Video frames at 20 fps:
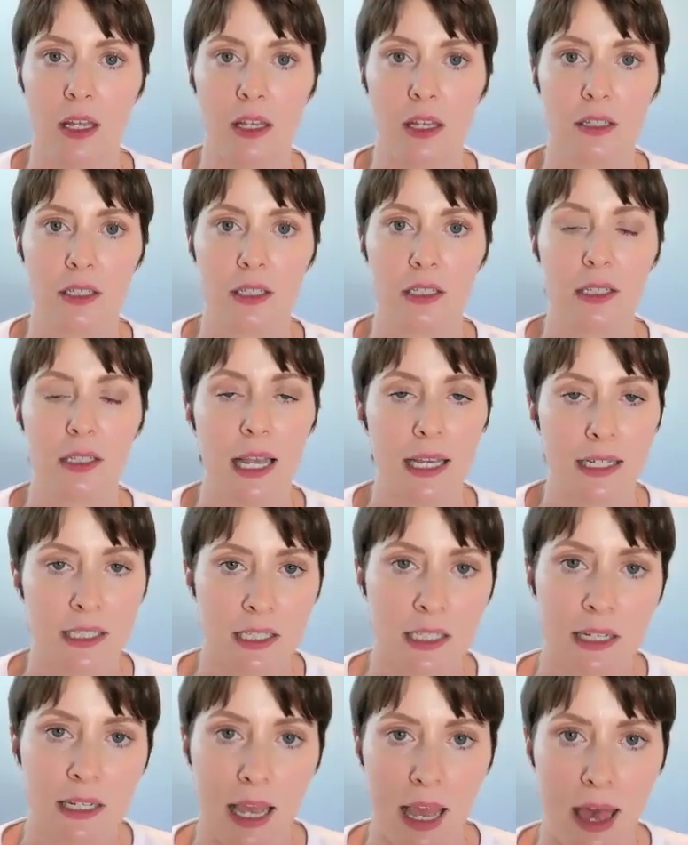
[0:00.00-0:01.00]
It's
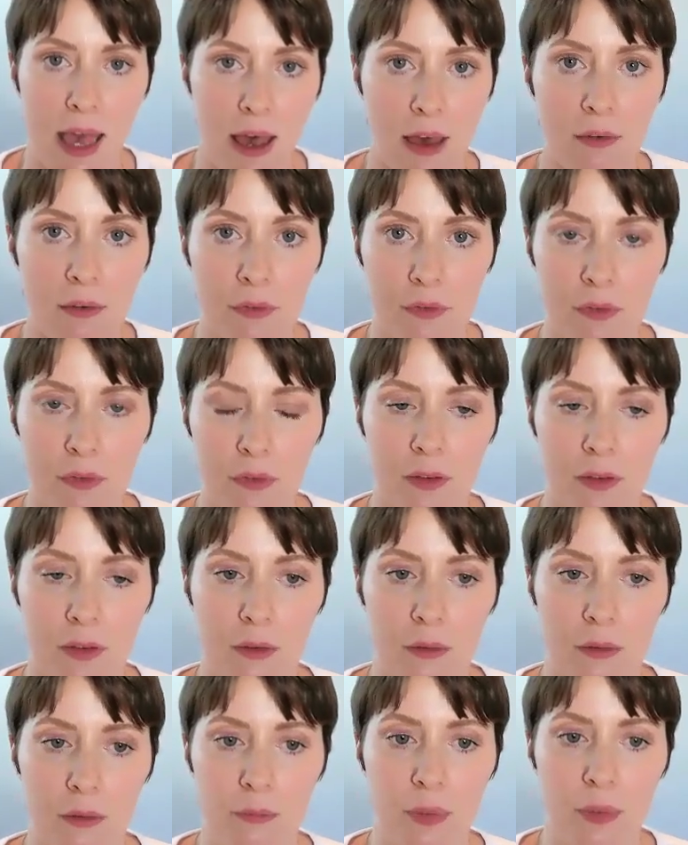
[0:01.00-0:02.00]
less than half,
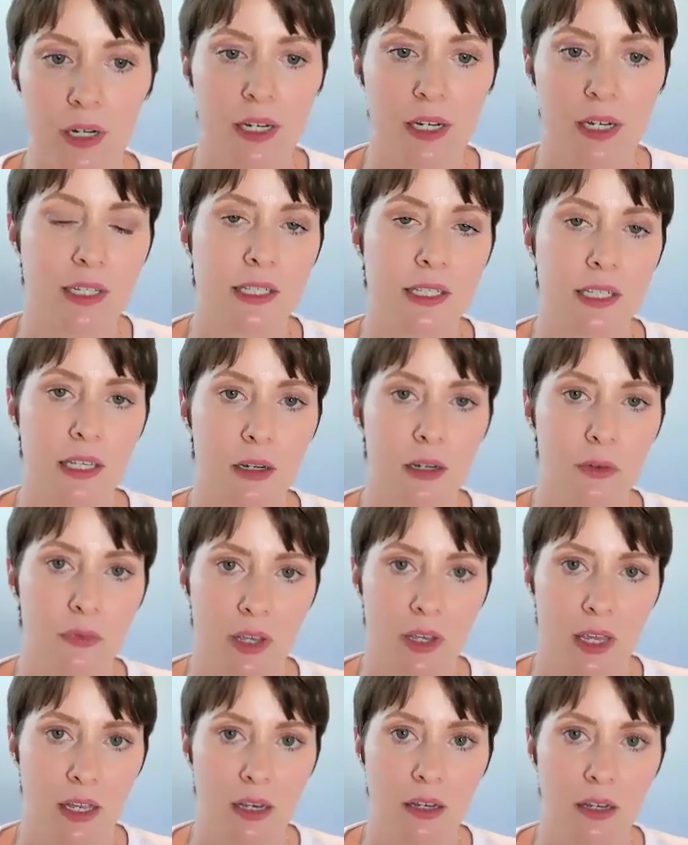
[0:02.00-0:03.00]
but it's
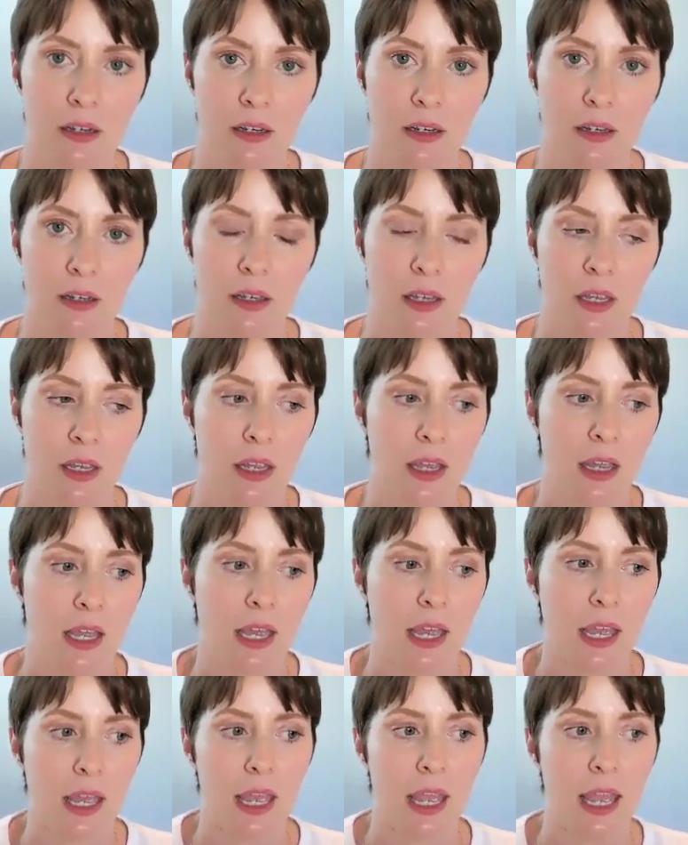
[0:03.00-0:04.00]
significant.
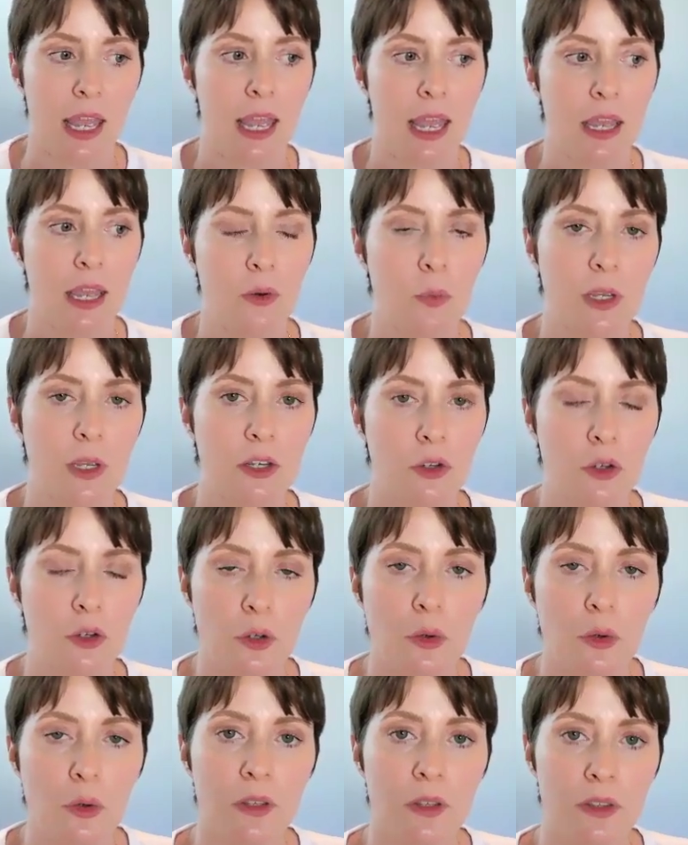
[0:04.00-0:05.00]
And we
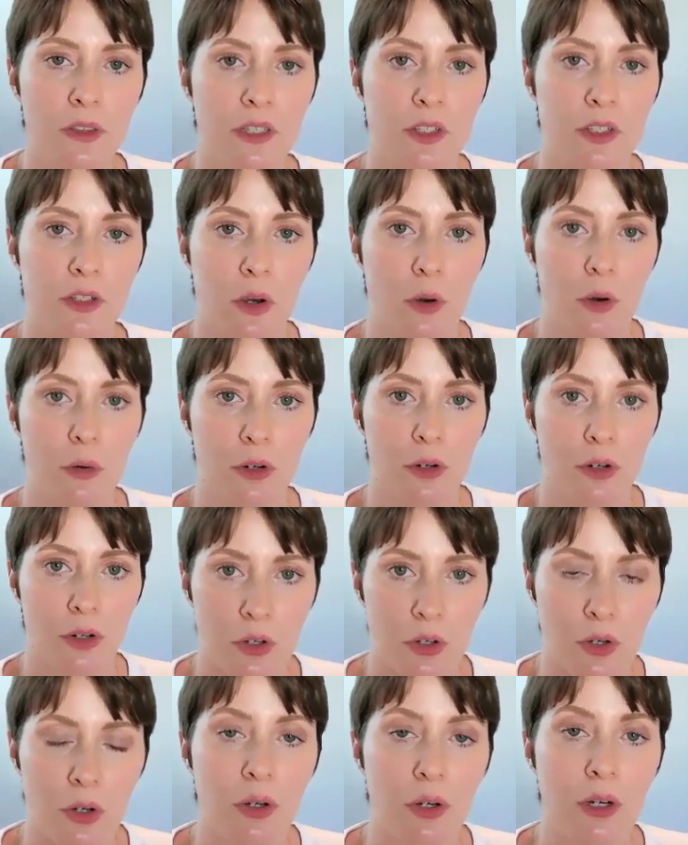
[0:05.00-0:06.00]
knew that this donor
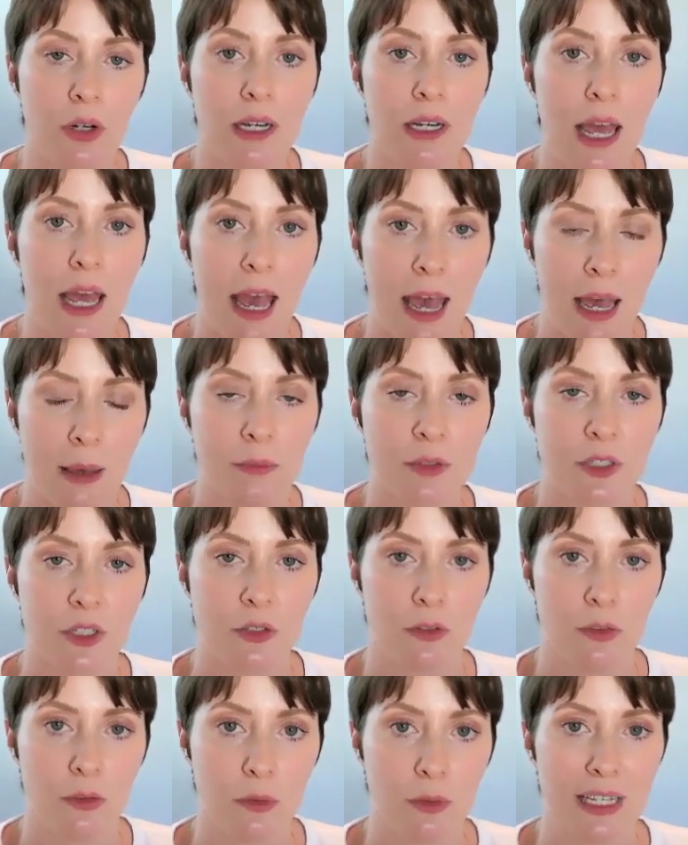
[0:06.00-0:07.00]
could
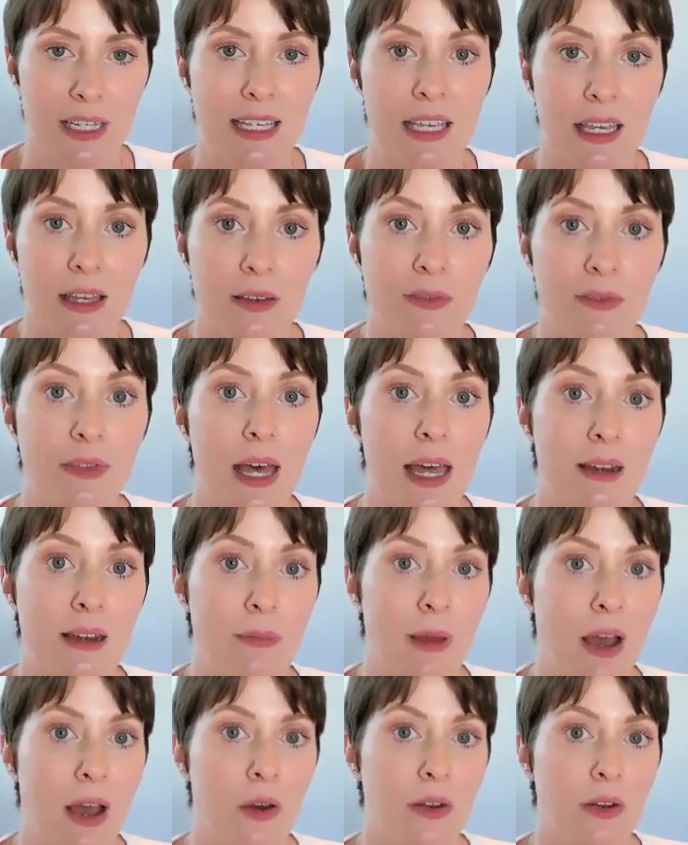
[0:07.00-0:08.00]
absolutely give that
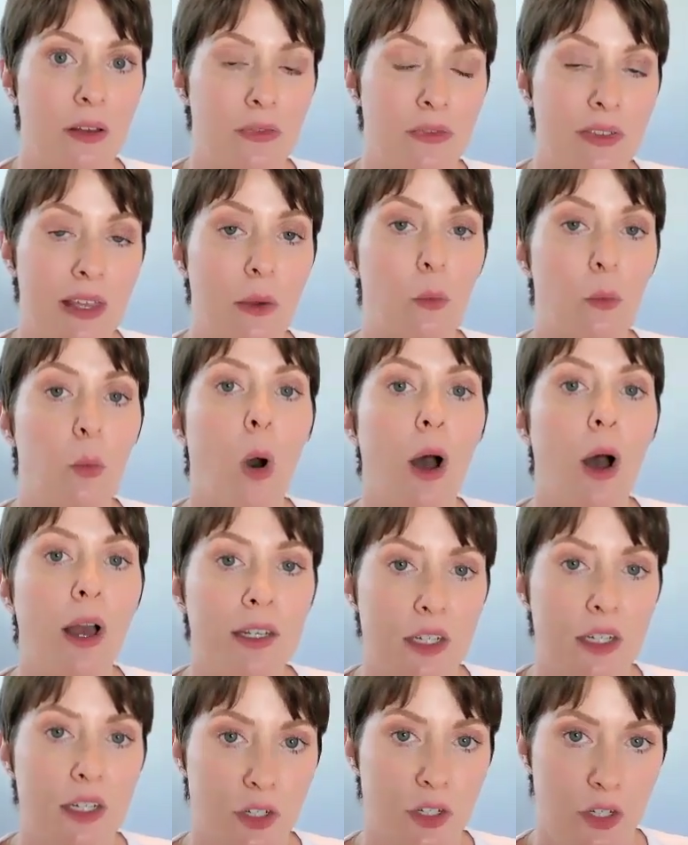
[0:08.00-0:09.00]
amount if they
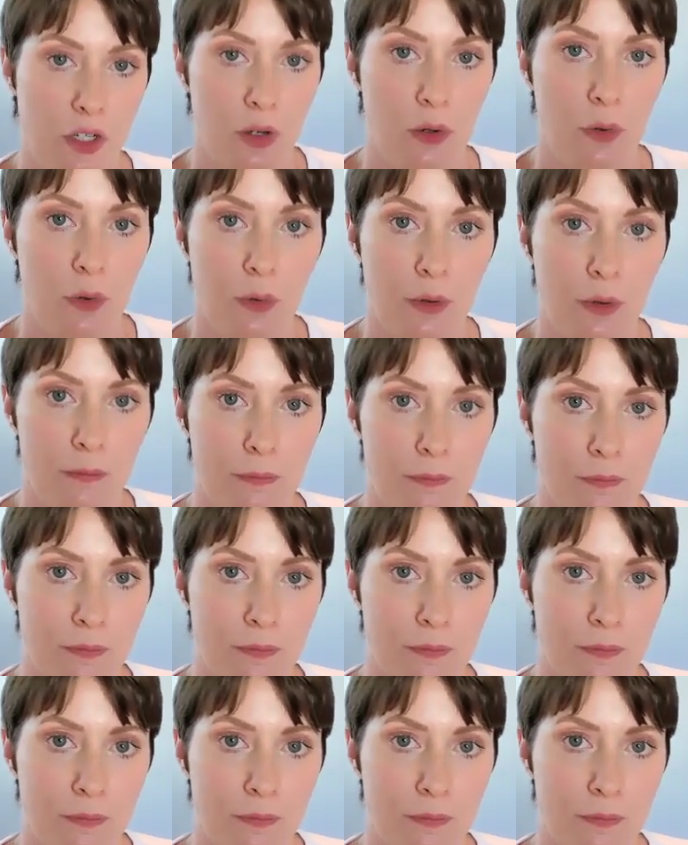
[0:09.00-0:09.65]
wanted to.